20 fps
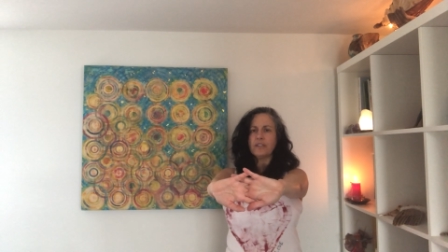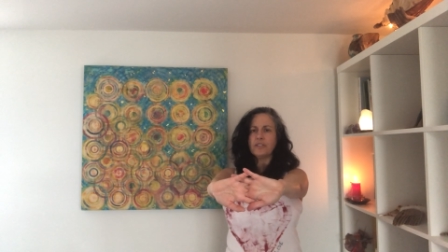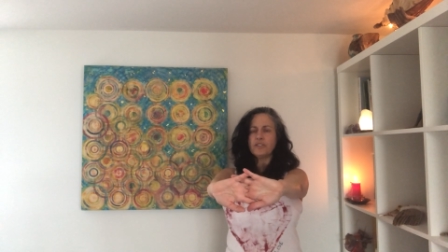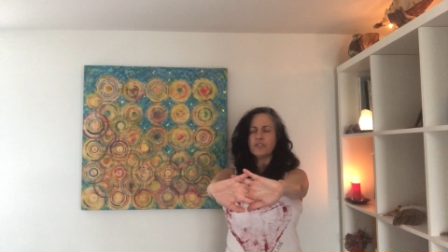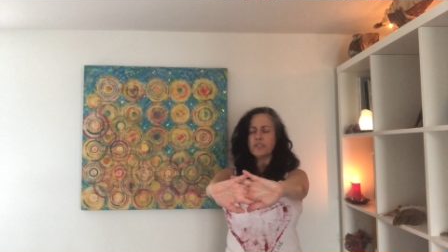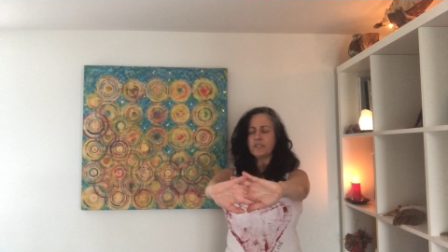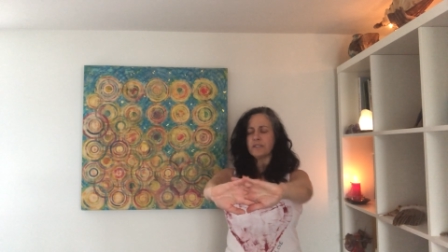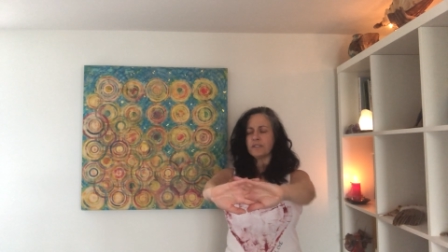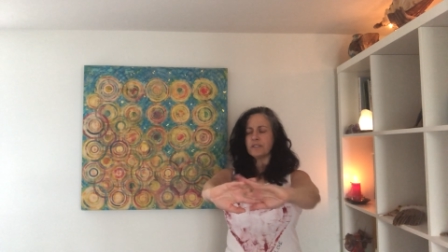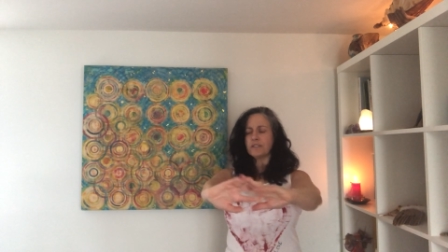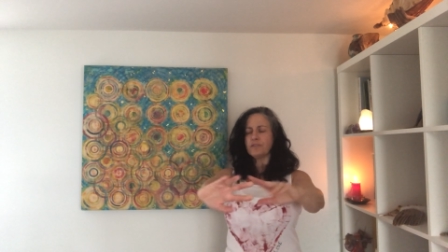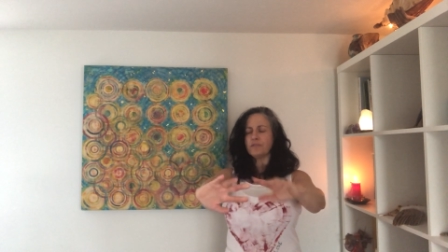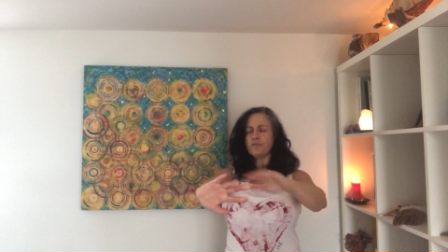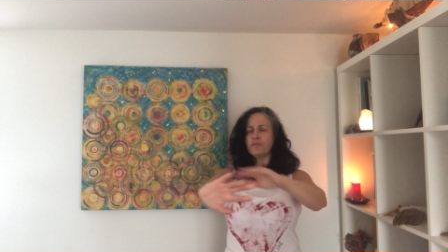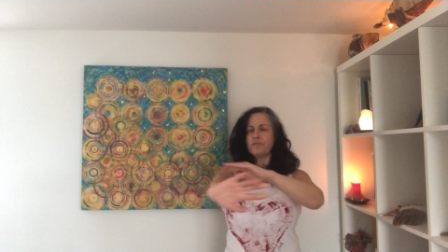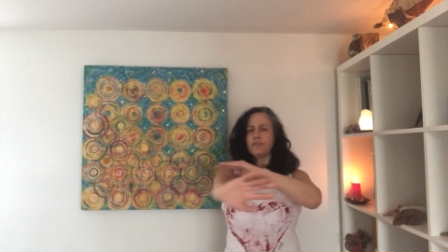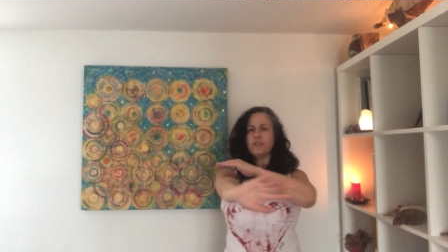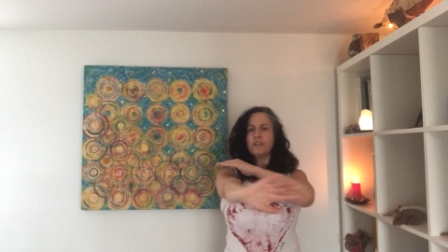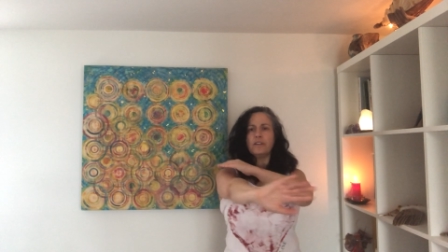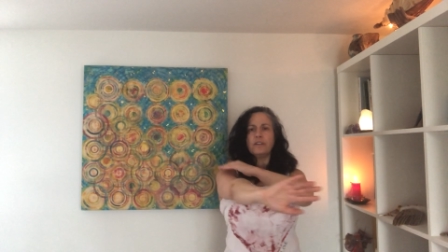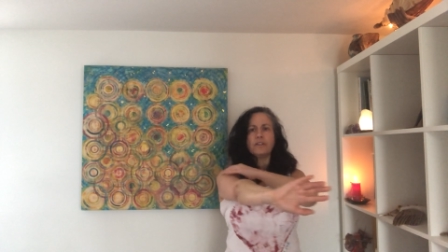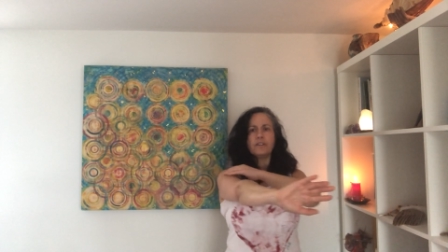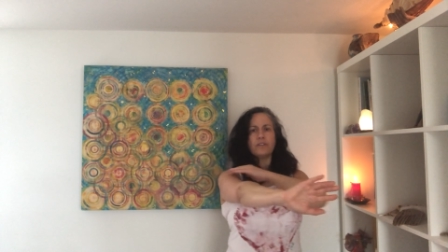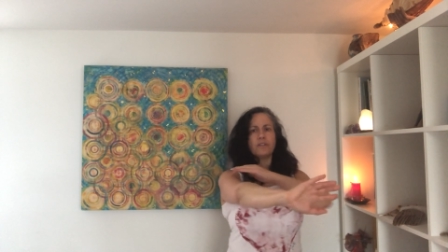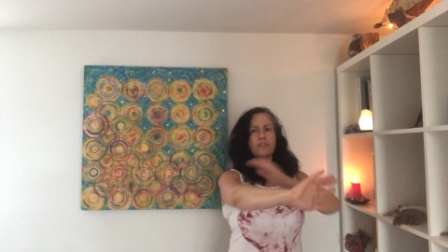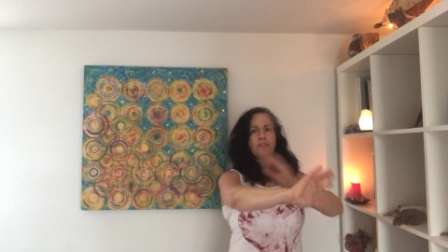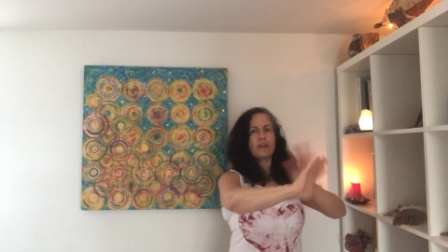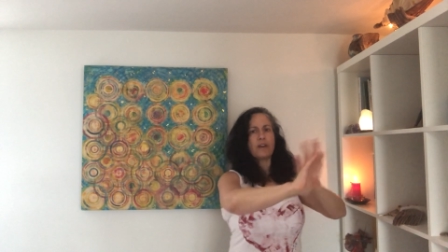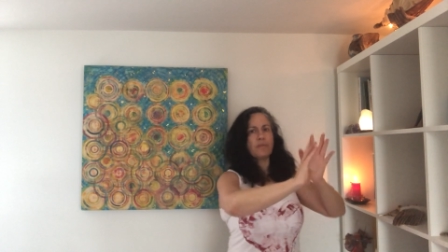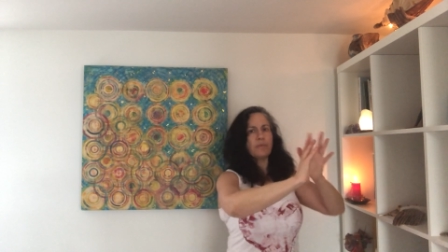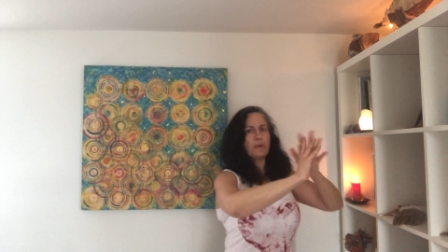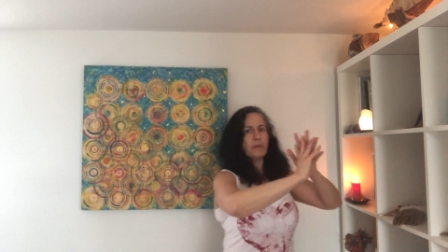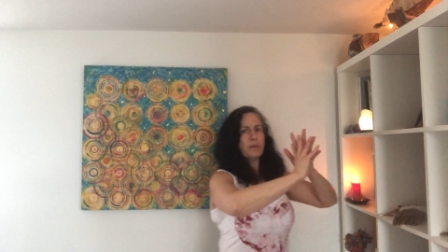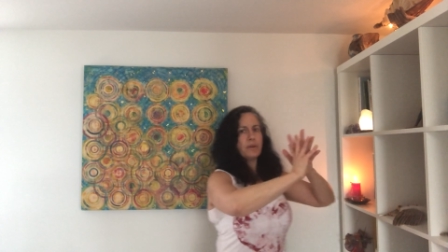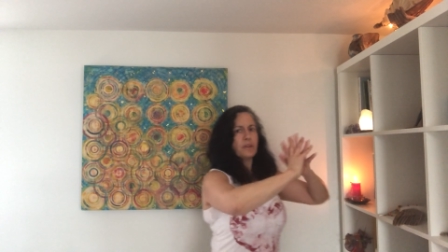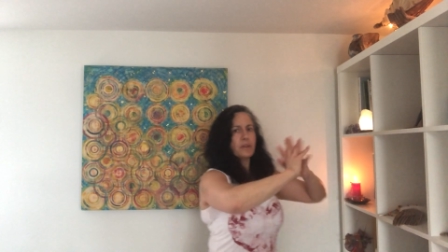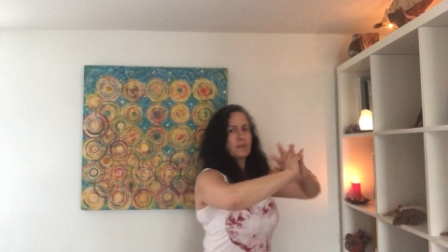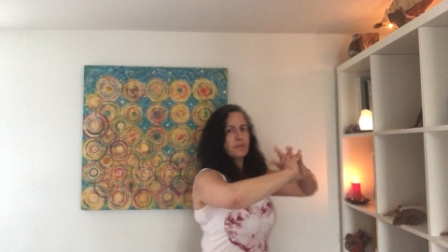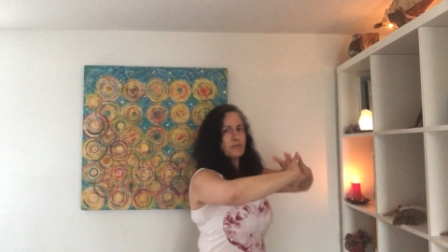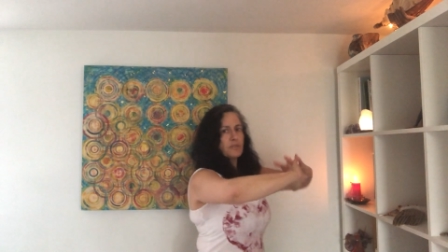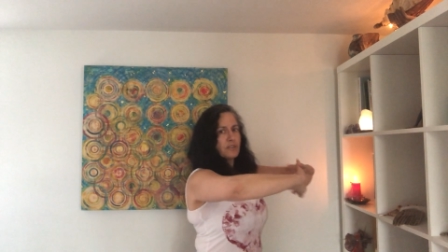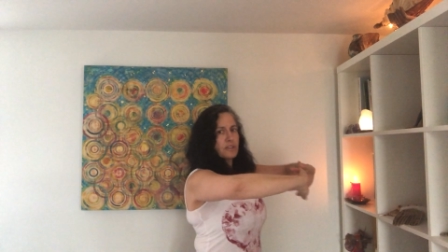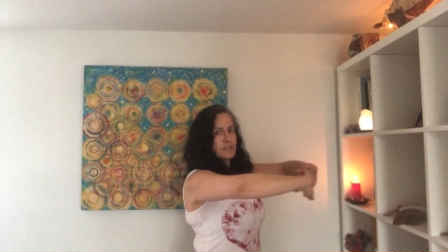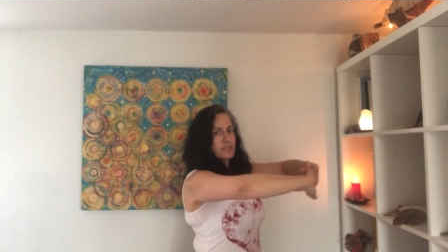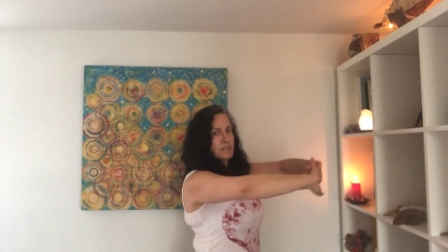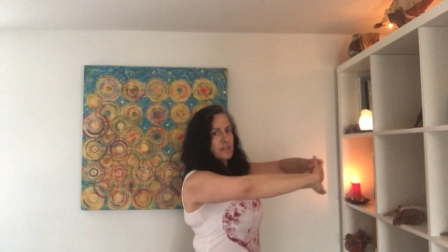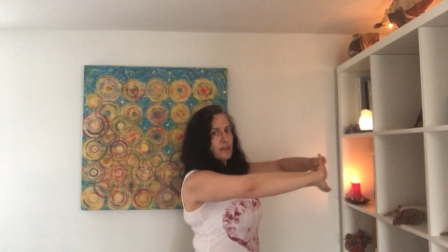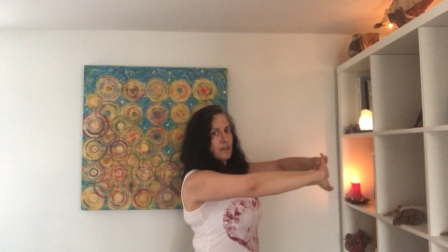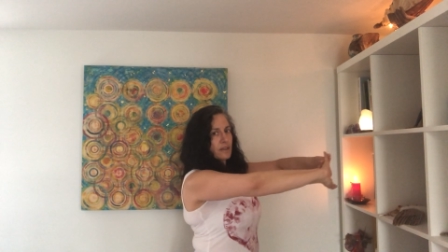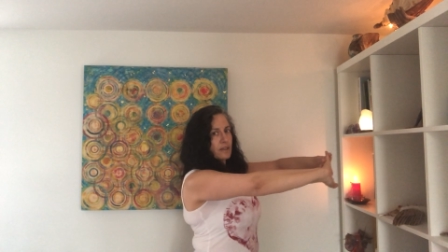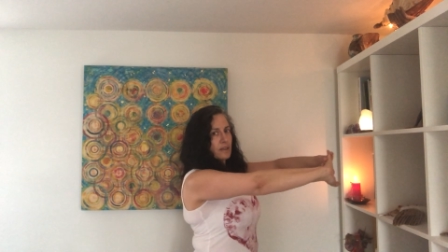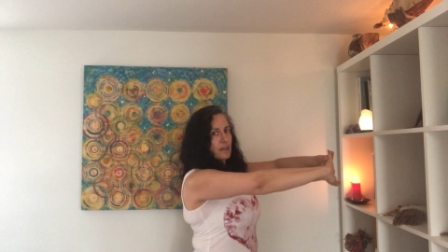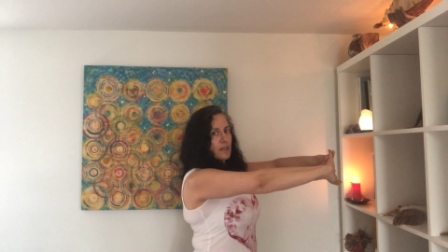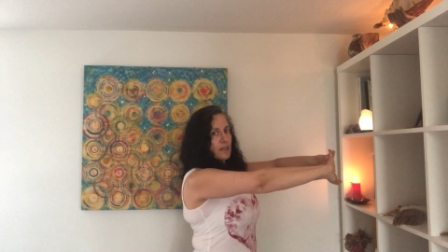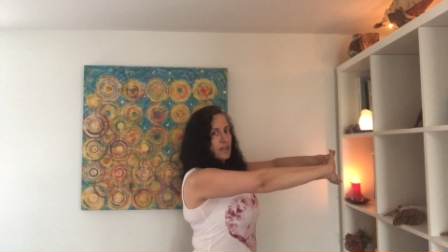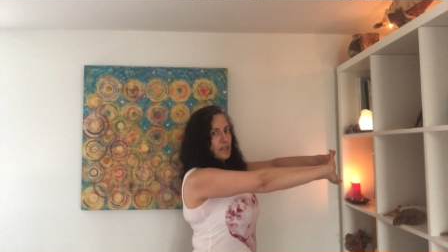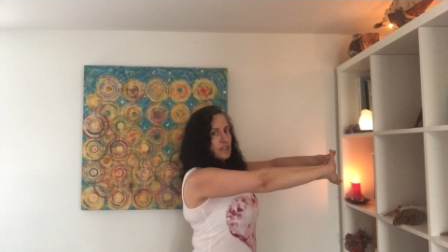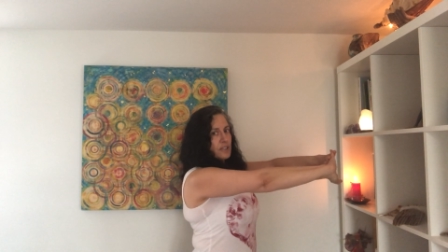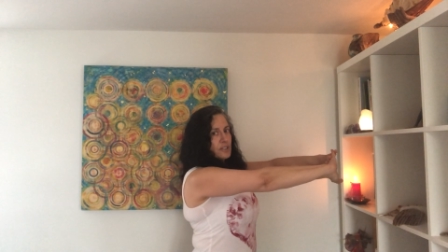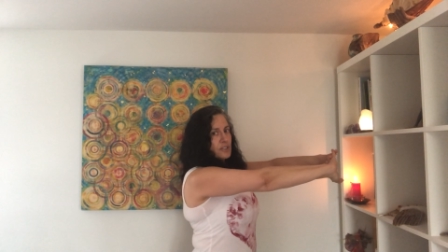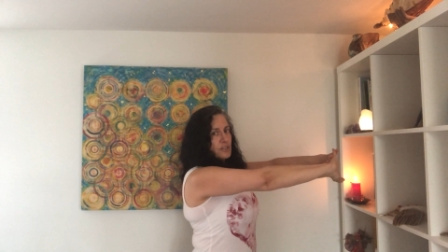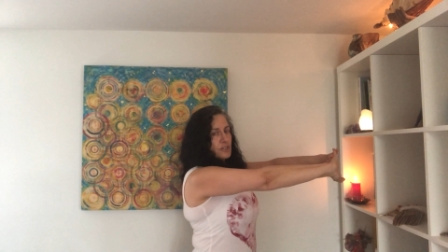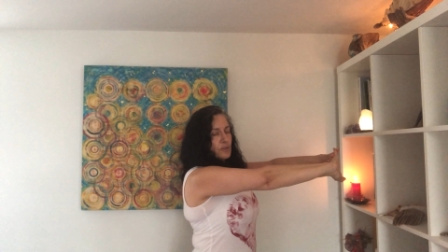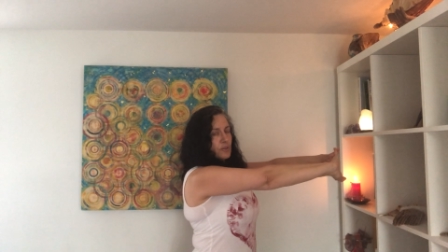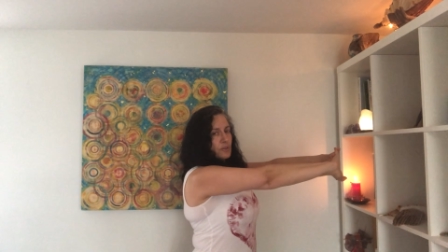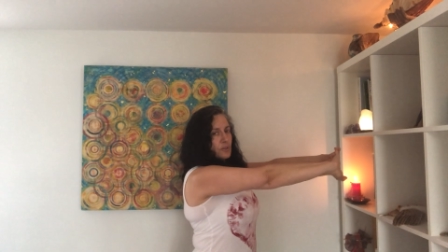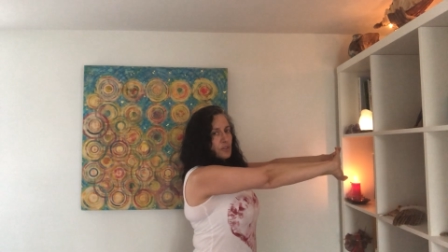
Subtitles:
just to feel that. Maybe I'll come to the side. So,